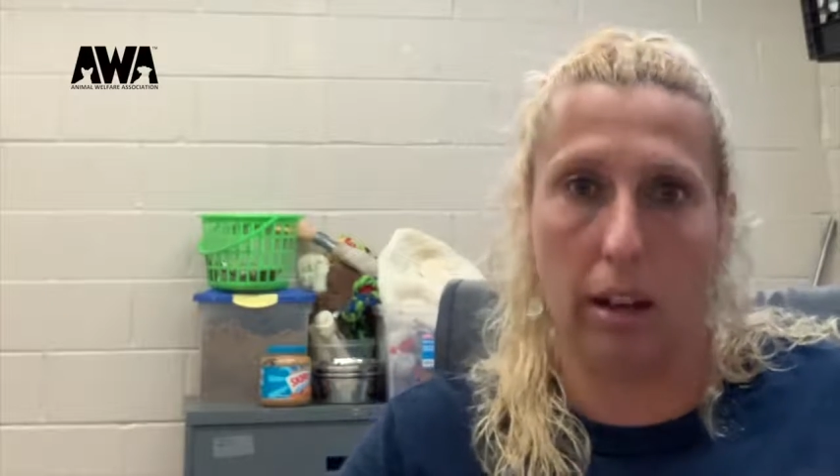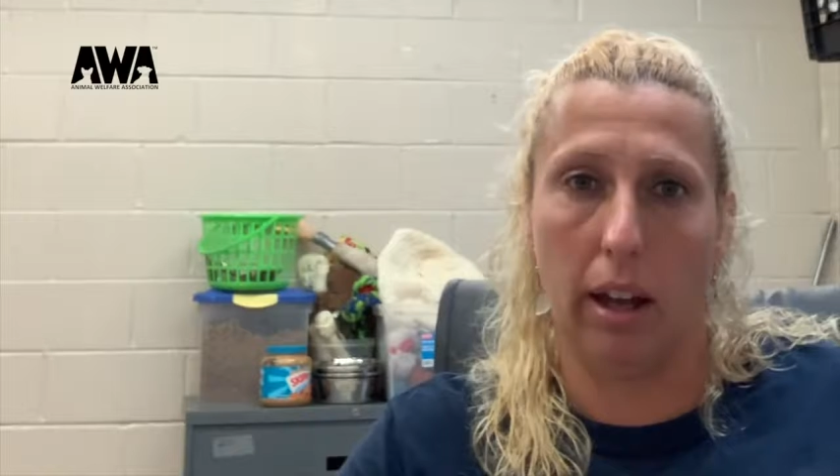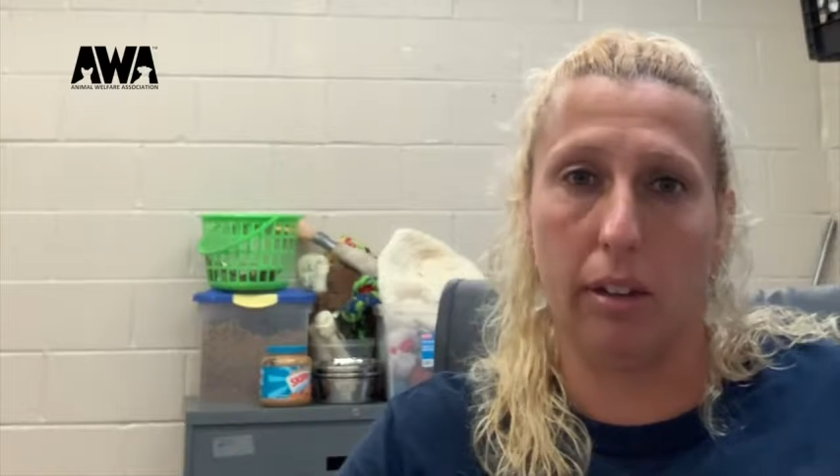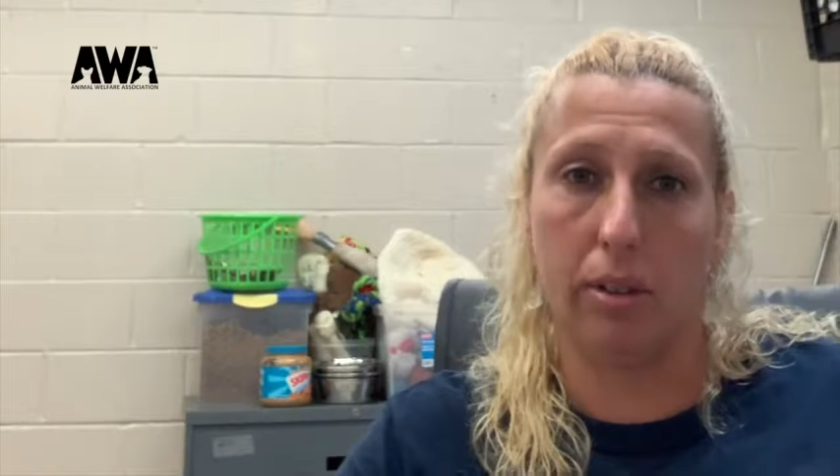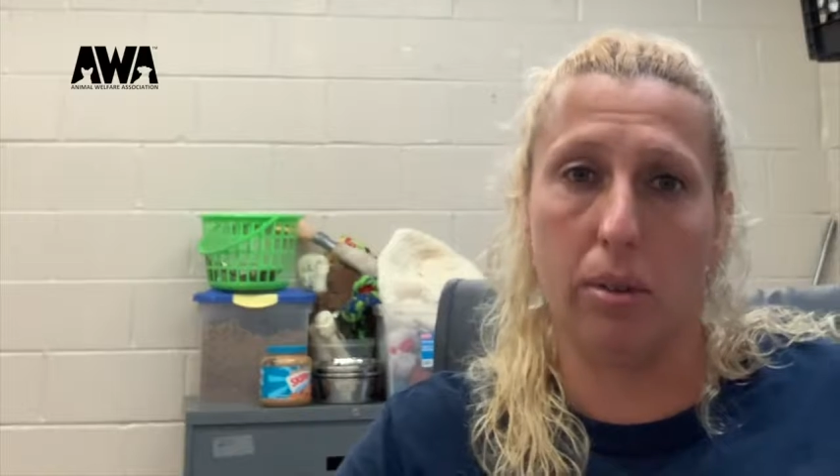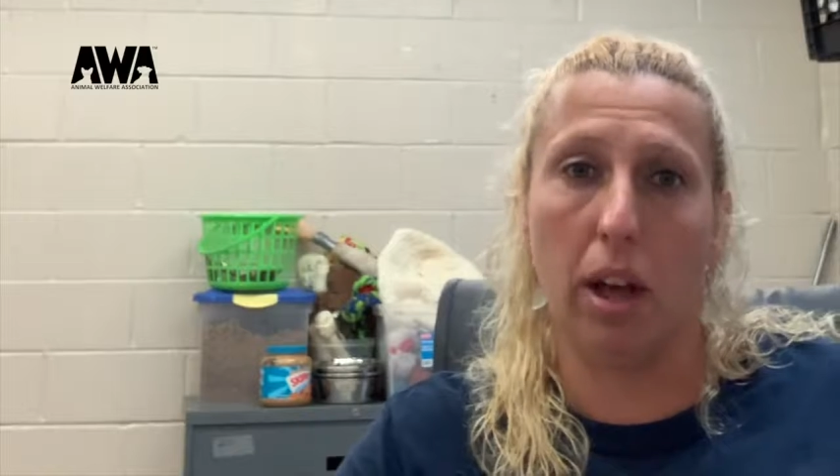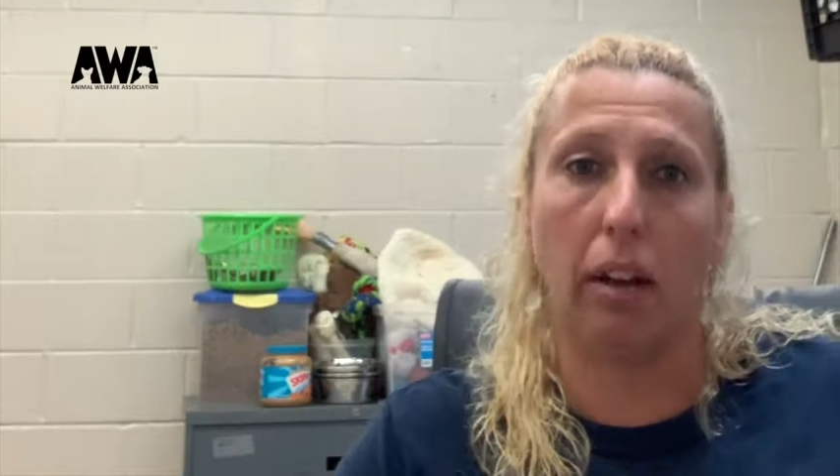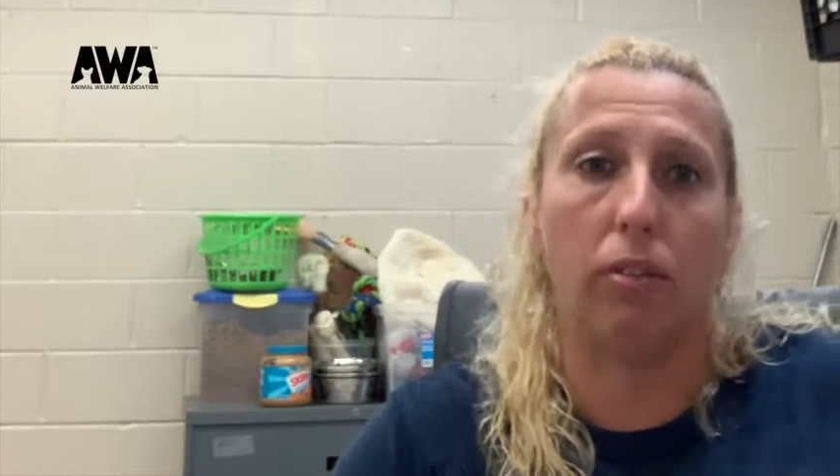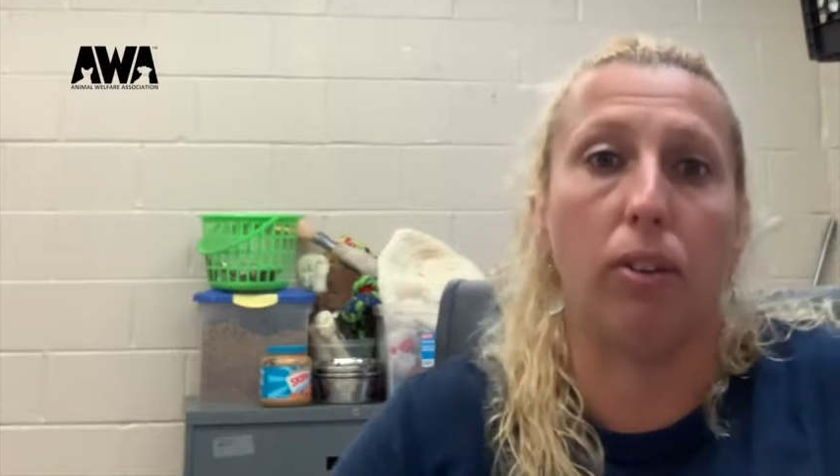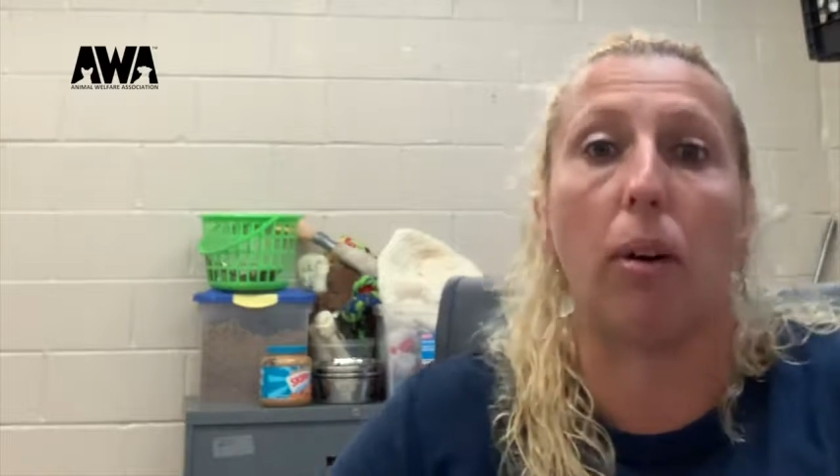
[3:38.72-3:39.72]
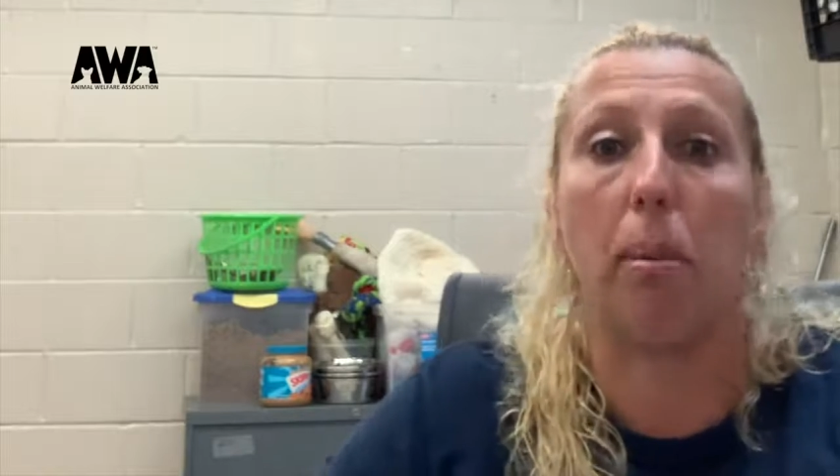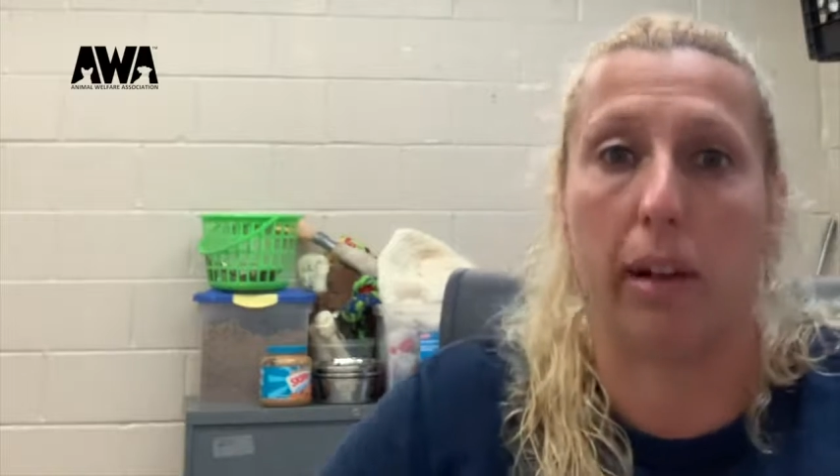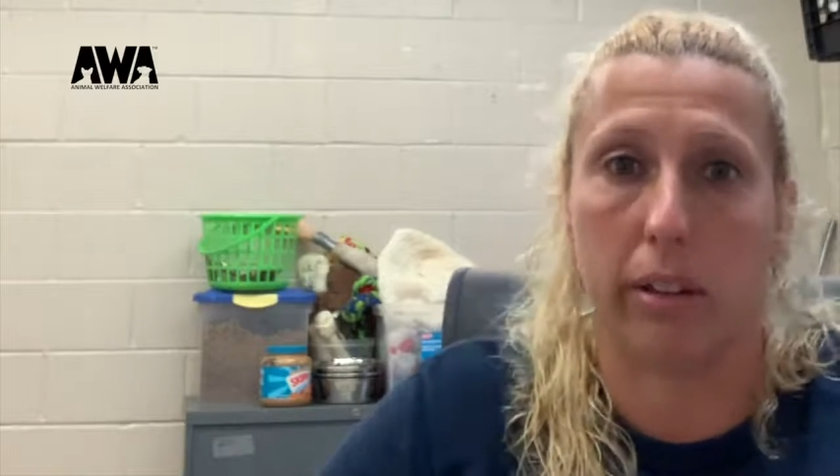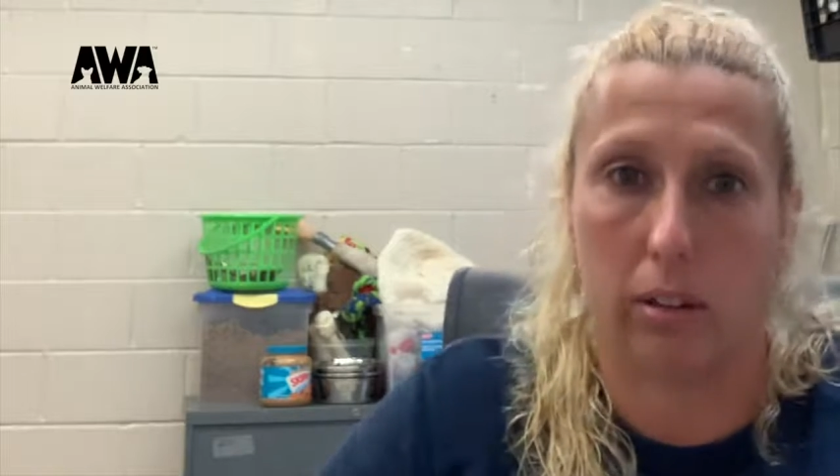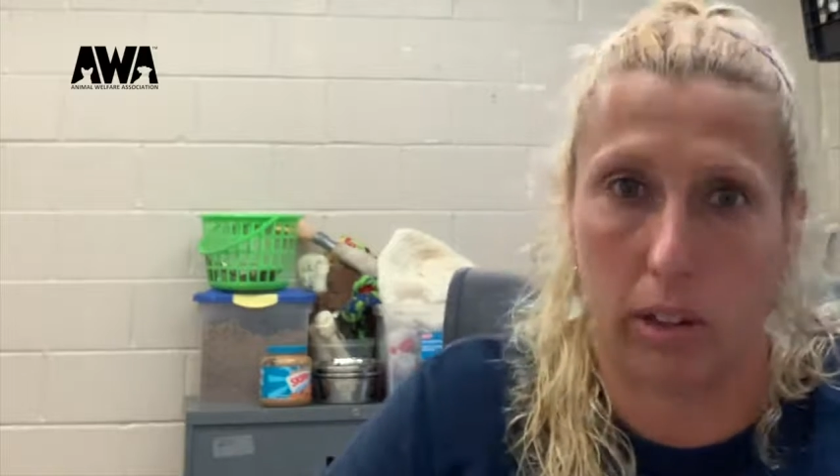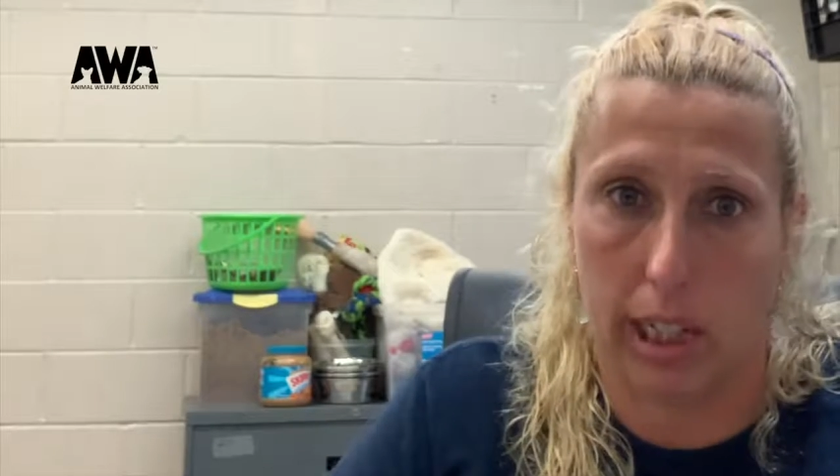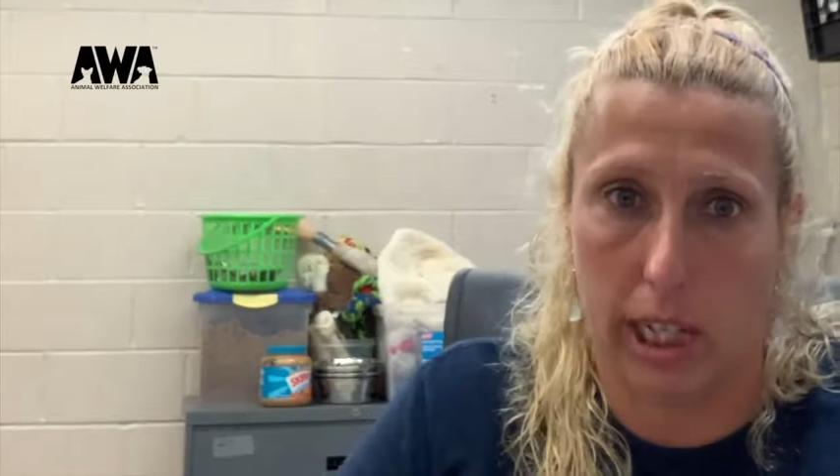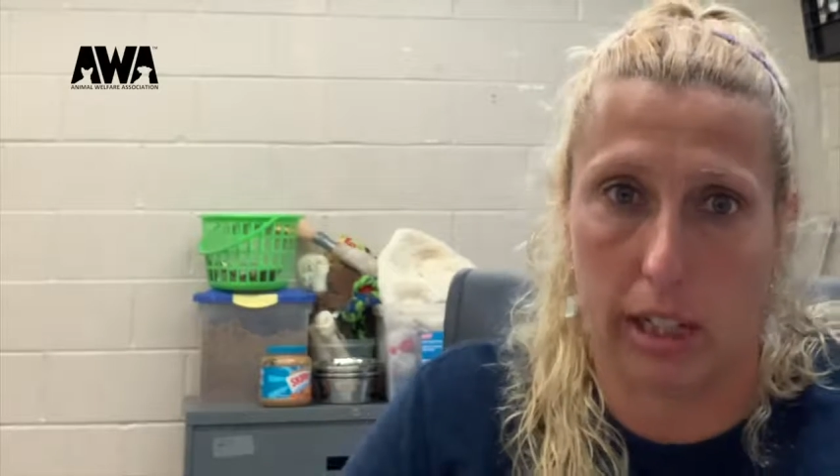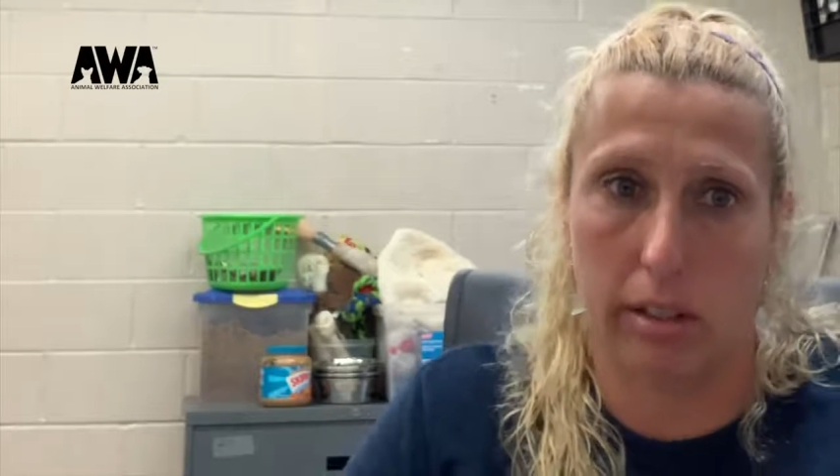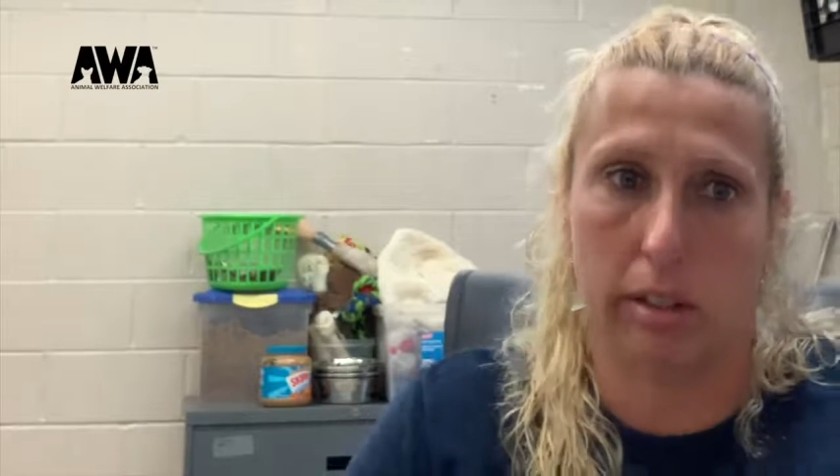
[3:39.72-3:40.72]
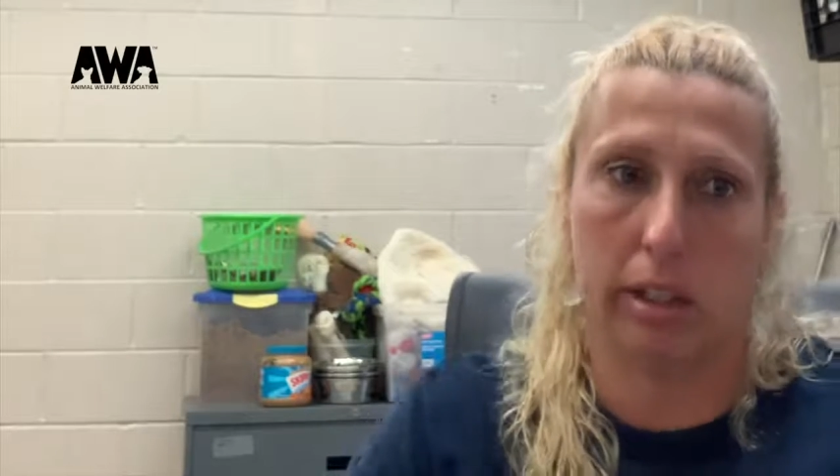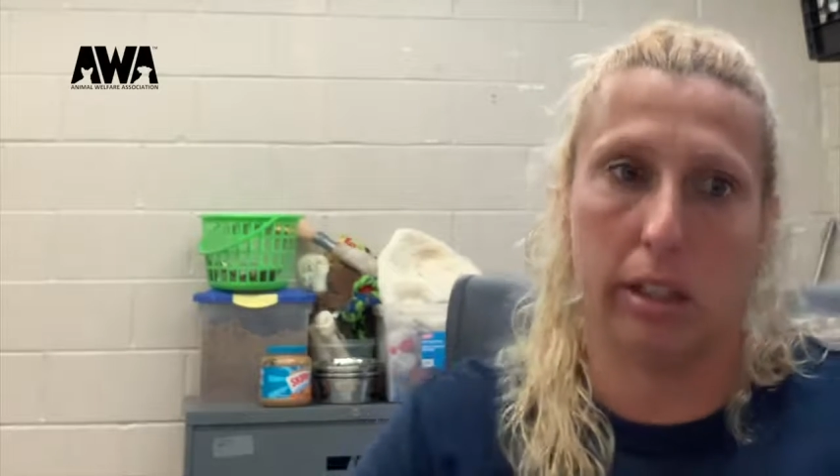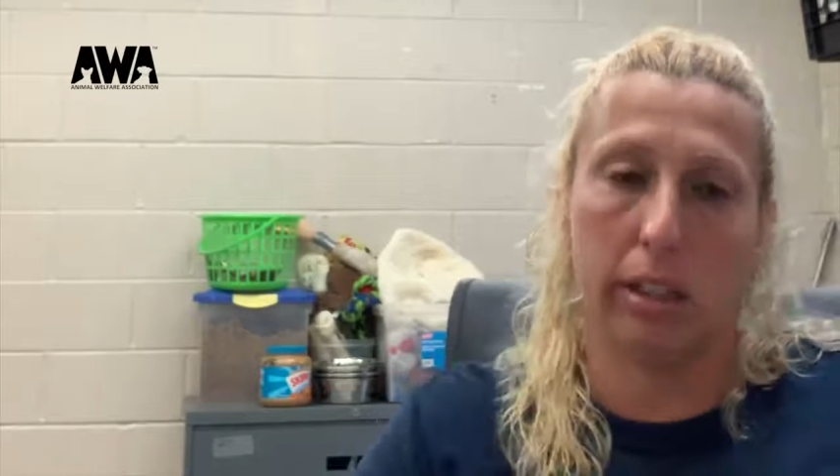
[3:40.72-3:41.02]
And do that for about 3 days.